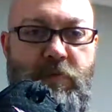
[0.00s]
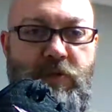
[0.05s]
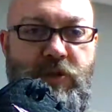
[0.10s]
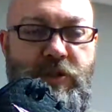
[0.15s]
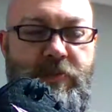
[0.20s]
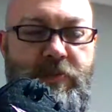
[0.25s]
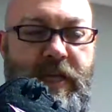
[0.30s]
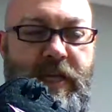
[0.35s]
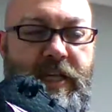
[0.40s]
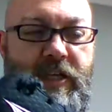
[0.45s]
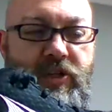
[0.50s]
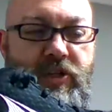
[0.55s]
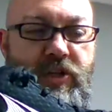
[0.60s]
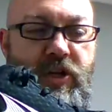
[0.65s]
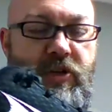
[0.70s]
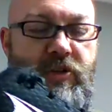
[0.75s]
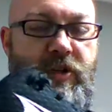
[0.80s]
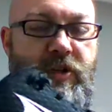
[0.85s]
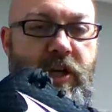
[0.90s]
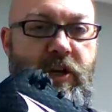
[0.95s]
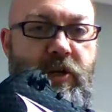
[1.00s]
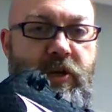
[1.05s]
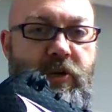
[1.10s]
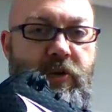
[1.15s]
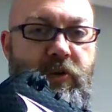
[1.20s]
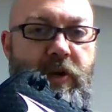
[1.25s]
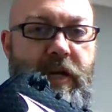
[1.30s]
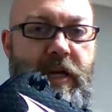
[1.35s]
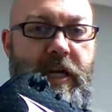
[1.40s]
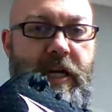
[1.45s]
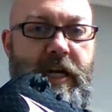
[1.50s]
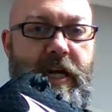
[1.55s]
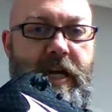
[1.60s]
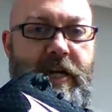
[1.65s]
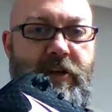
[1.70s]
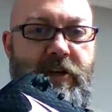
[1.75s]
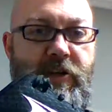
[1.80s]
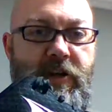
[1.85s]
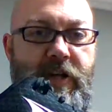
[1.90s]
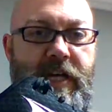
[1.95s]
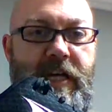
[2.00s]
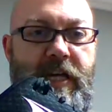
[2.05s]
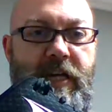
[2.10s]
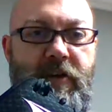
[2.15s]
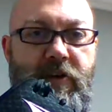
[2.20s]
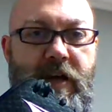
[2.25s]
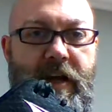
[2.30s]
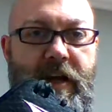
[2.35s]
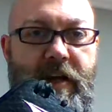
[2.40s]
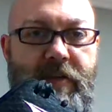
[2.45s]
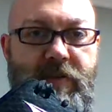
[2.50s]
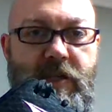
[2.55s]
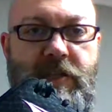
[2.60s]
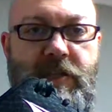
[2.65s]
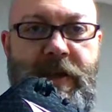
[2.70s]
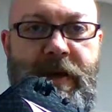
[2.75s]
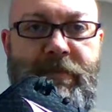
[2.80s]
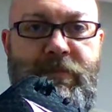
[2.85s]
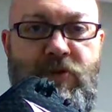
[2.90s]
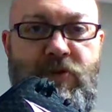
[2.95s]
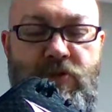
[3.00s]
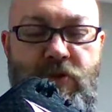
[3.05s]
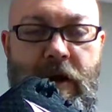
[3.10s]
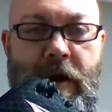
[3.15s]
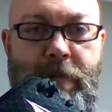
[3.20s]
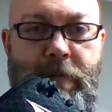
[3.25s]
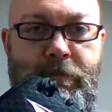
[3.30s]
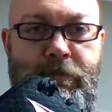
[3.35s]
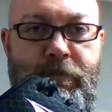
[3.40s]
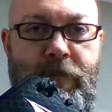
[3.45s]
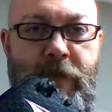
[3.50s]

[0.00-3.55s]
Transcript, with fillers: which means your toe and your heel have the same drop.